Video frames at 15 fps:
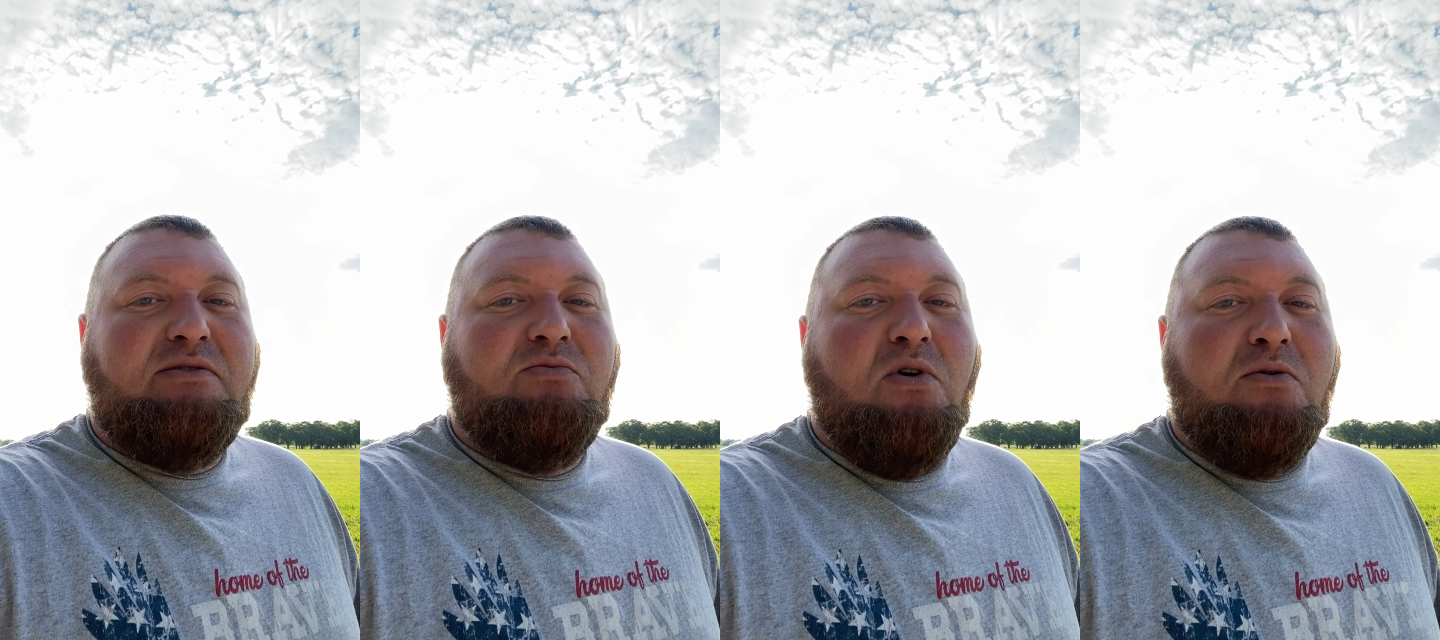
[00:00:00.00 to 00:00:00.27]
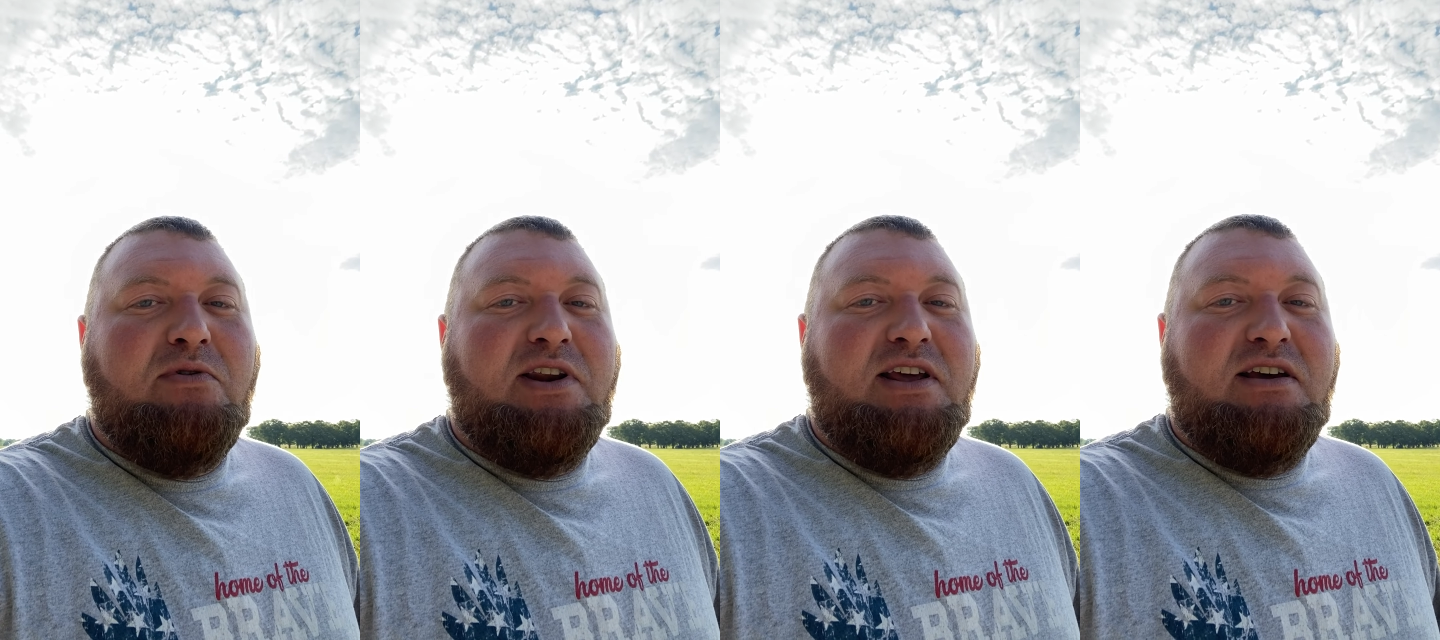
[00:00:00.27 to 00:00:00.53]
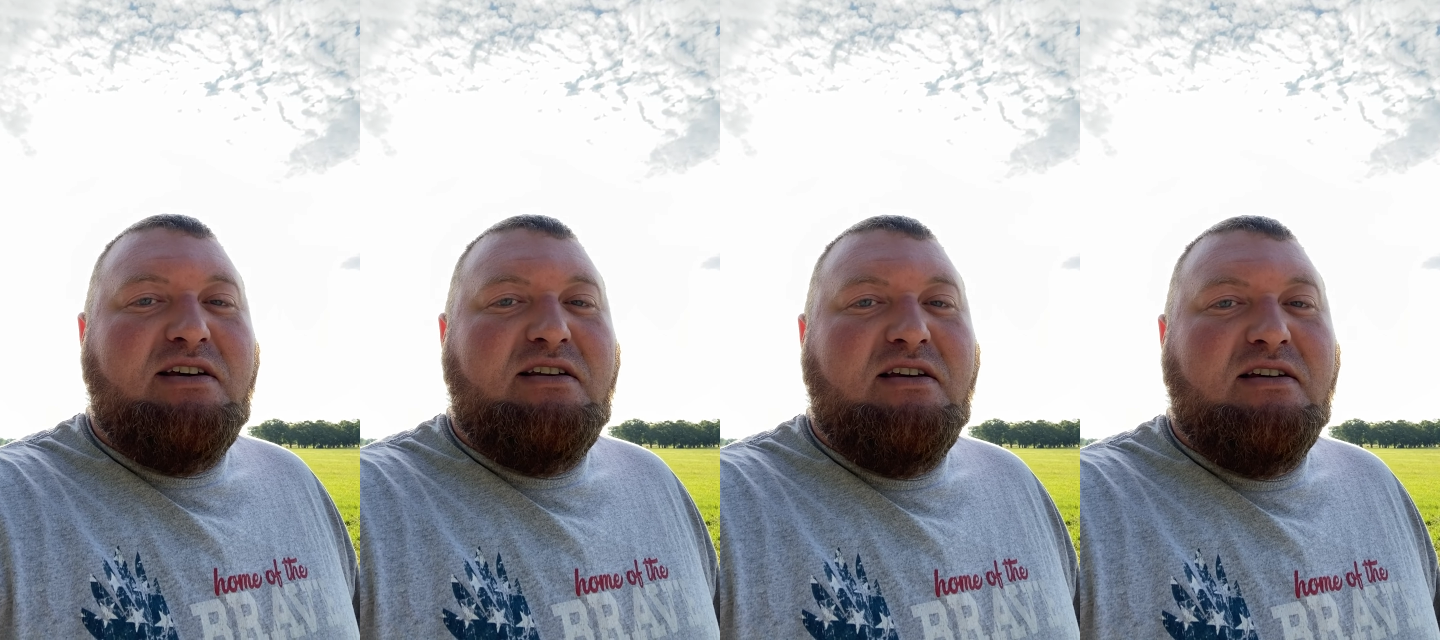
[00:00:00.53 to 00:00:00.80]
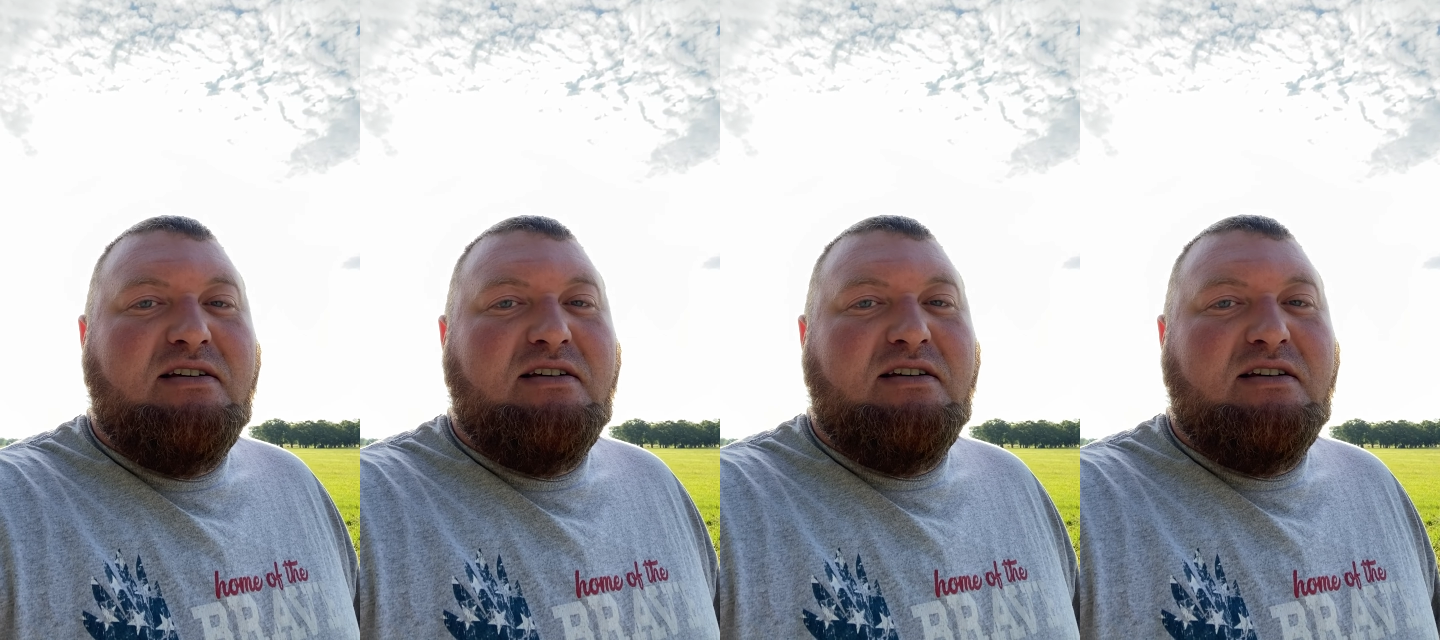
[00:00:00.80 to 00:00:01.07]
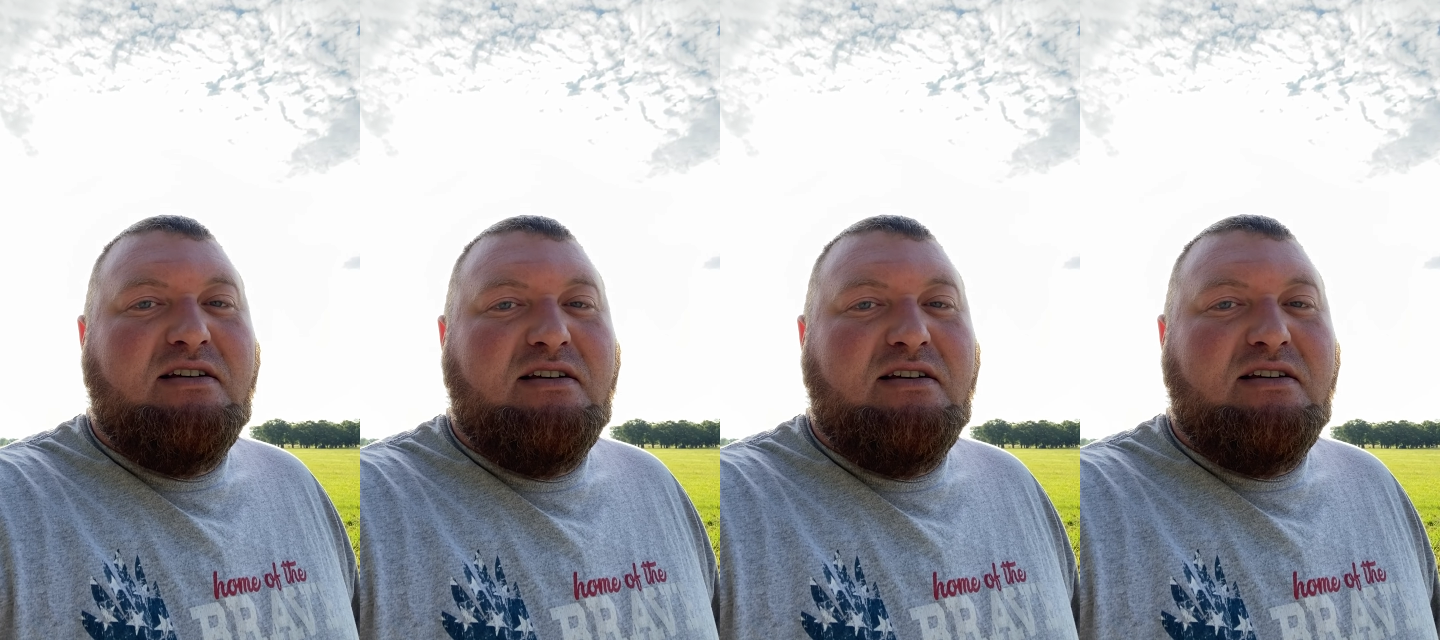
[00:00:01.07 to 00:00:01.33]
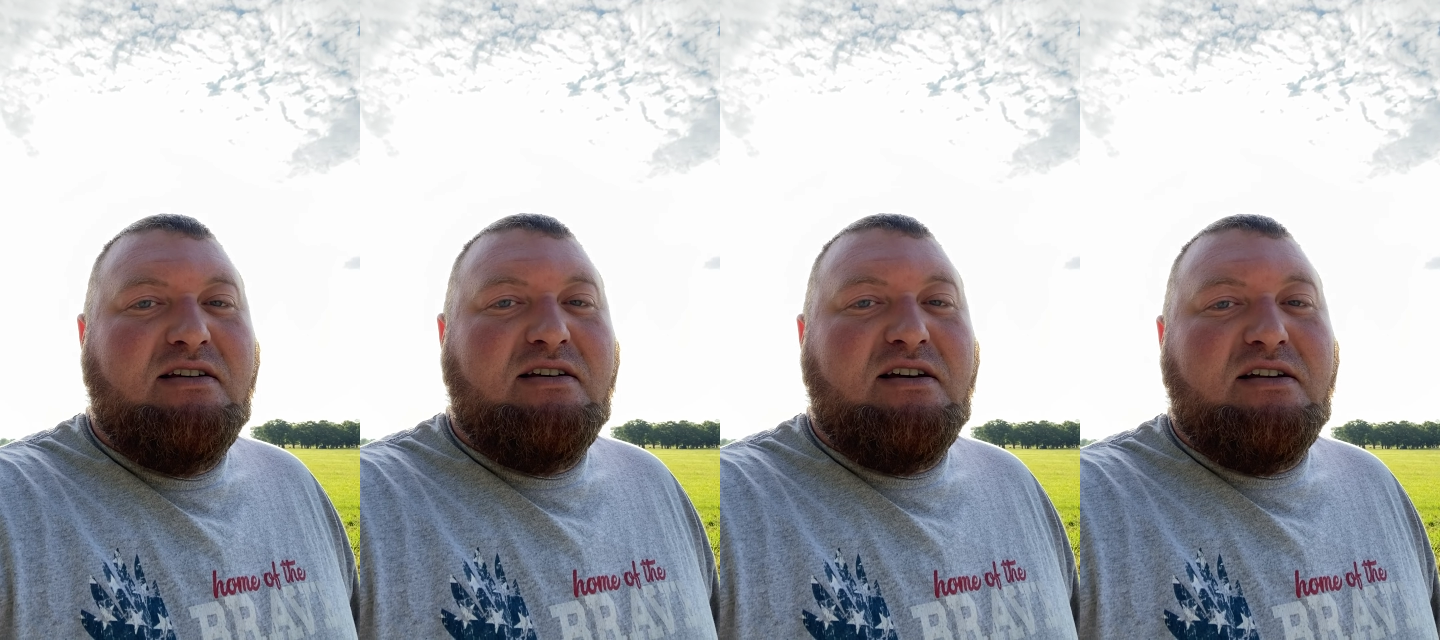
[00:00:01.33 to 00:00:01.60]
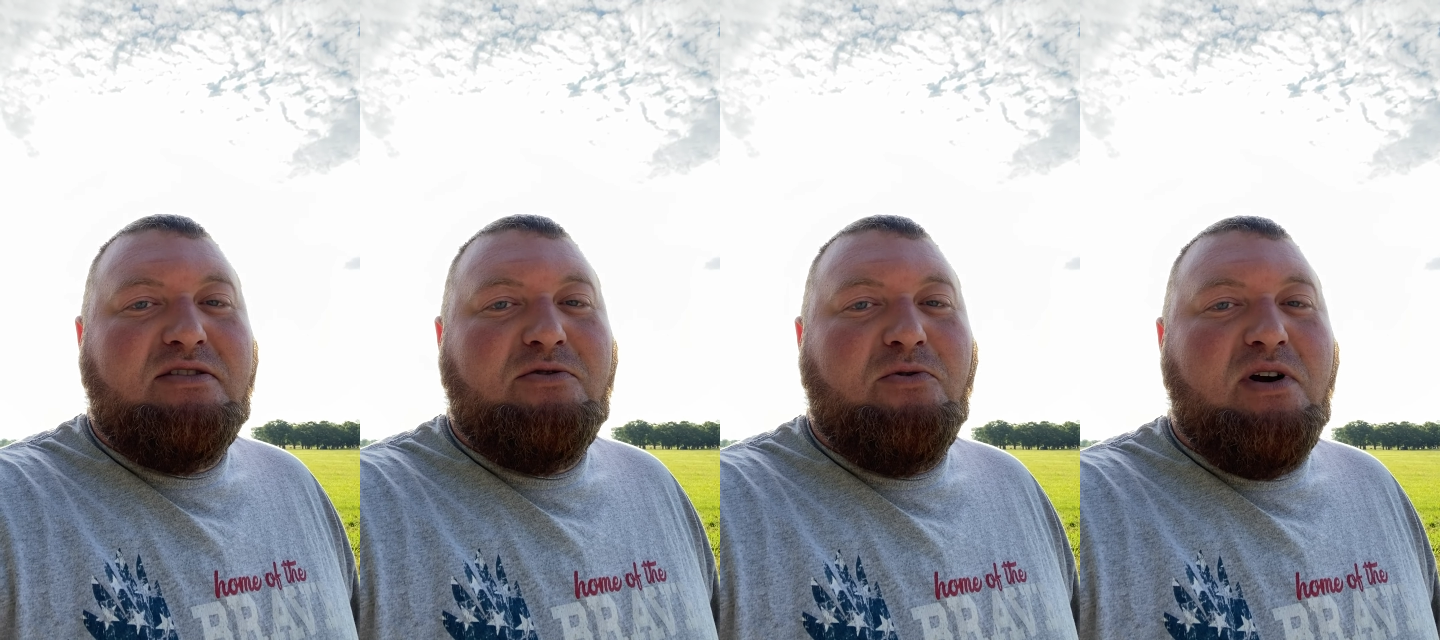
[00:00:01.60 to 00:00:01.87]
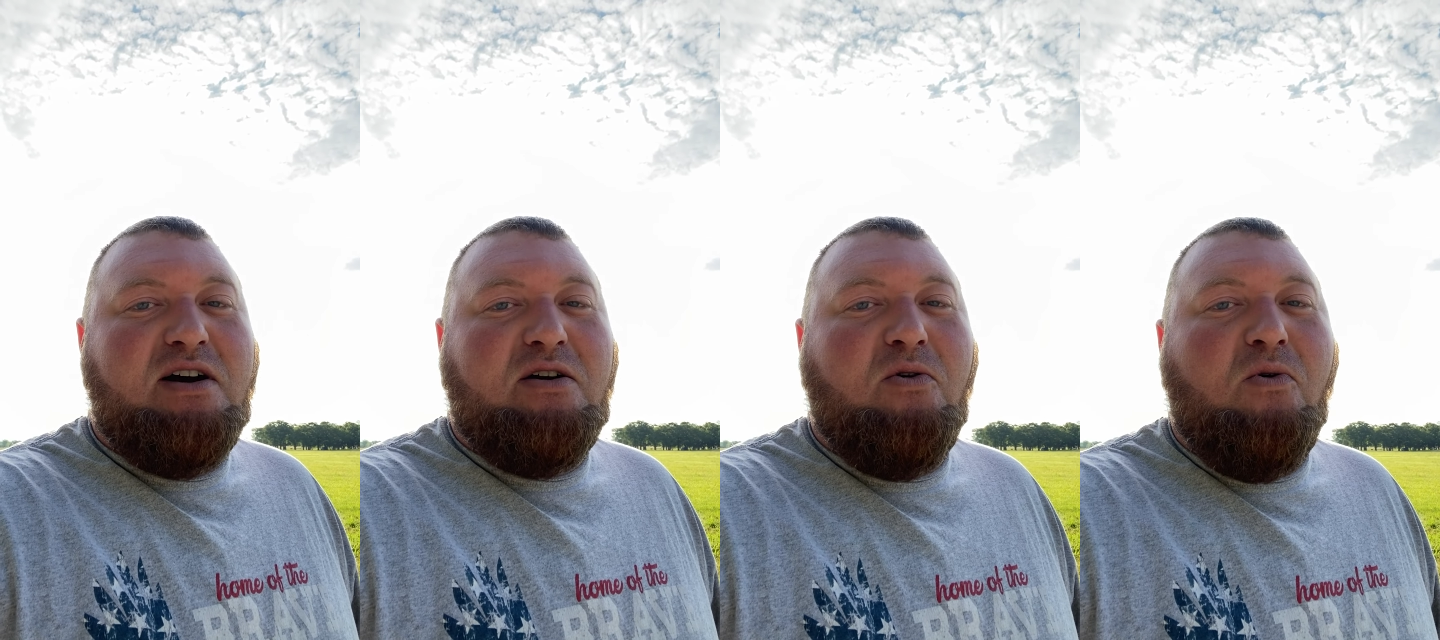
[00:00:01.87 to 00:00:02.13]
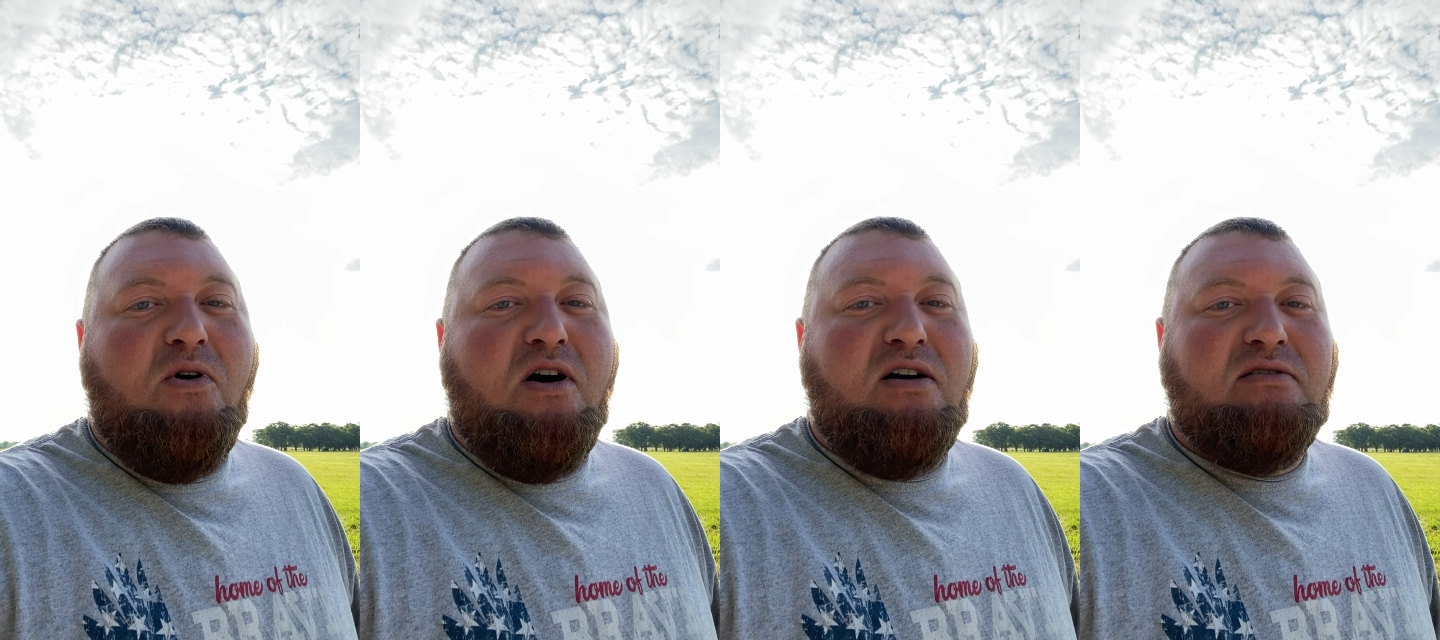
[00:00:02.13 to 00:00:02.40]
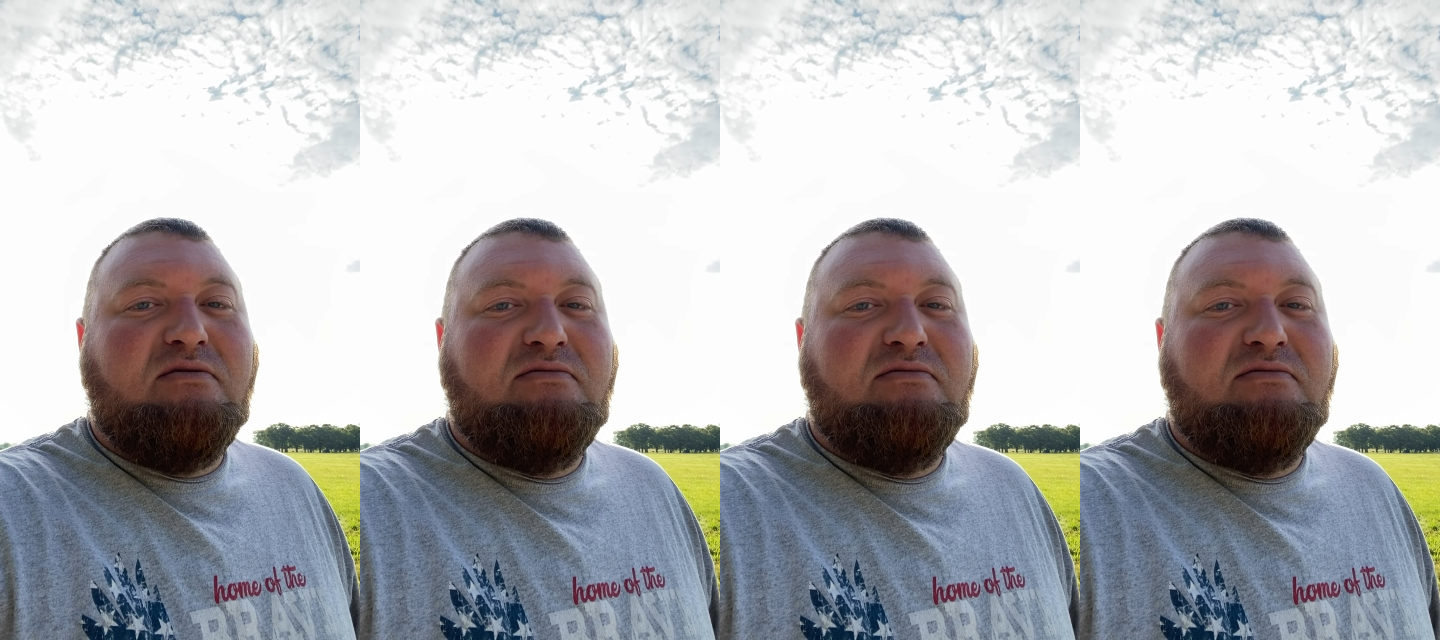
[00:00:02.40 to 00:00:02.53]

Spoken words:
what we did throughout our walk.